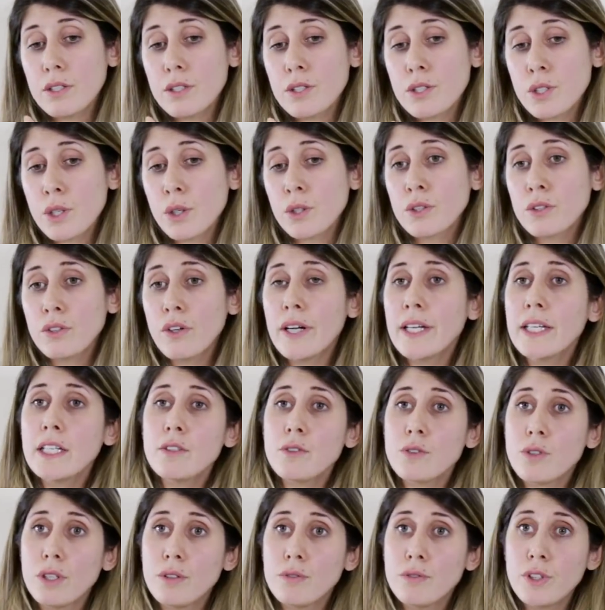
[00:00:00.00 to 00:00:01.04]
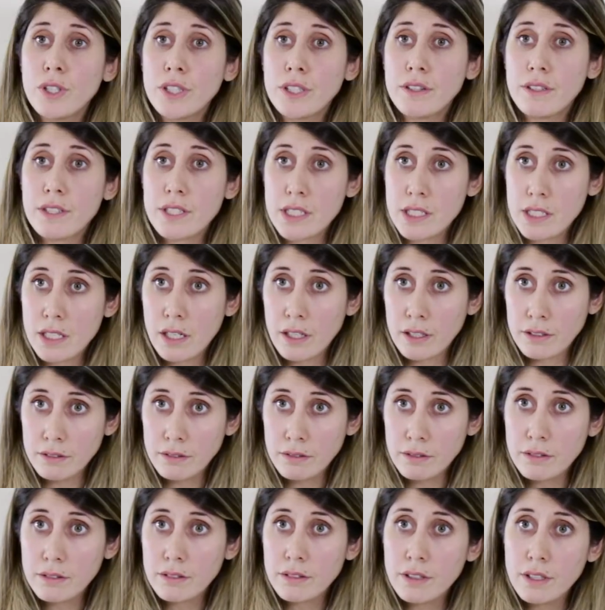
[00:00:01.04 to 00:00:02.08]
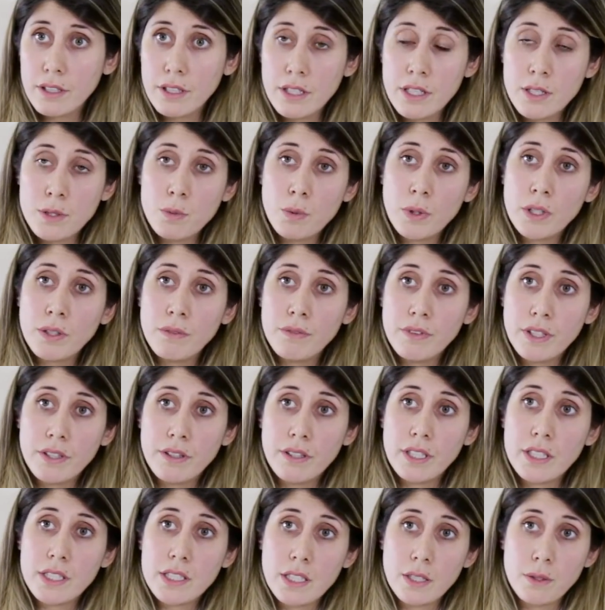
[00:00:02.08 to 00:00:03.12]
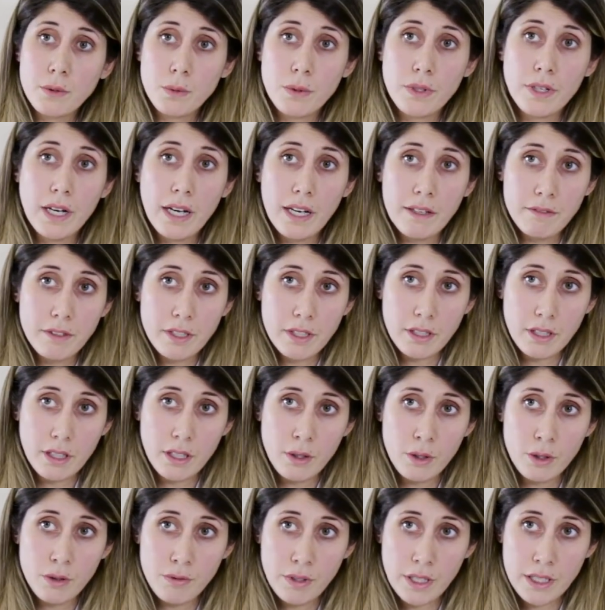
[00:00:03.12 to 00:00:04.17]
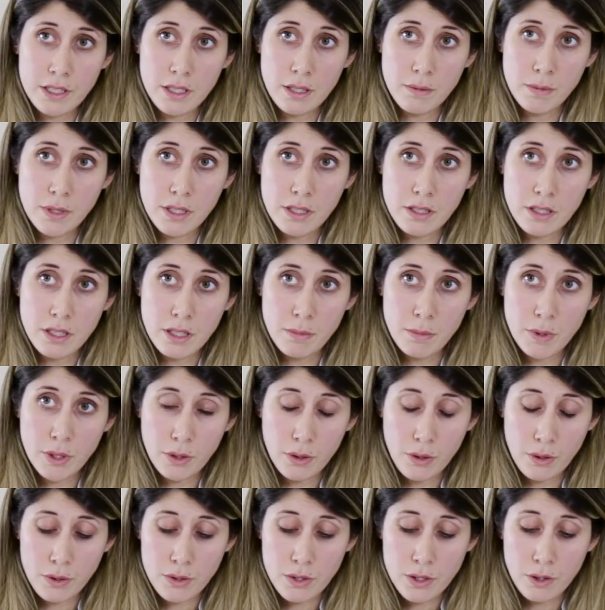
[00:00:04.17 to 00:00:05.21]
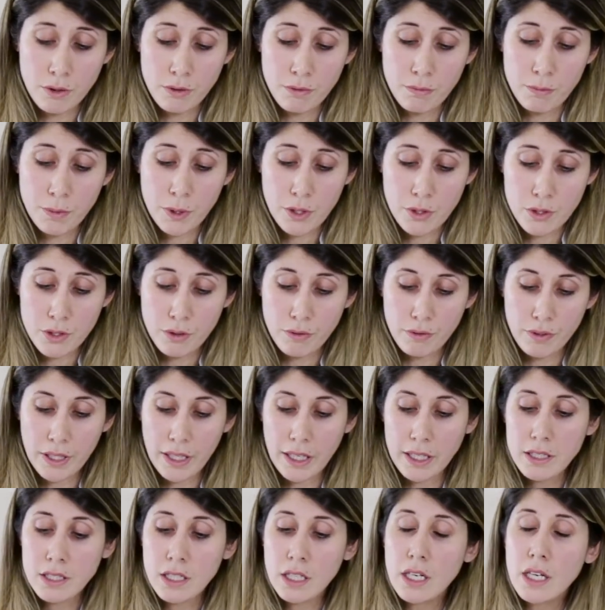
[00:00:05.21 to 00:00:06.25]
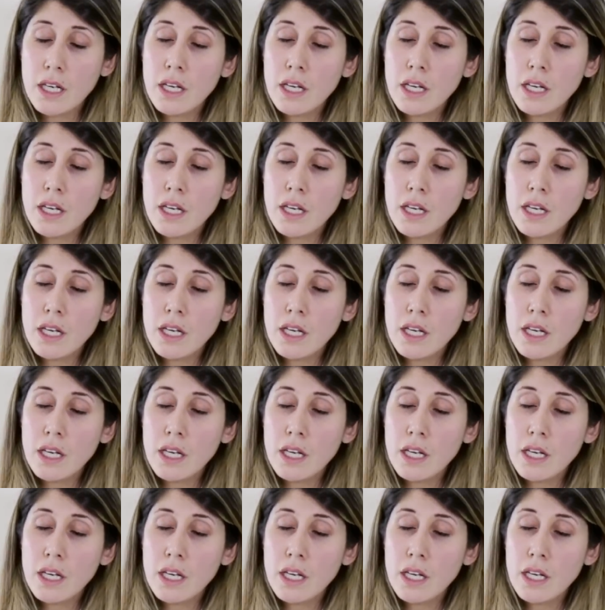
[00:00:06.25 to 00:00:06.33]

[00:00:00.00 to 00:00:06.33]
So trying to avoid the sun is one of the things that we're having a low vitamin D because of that.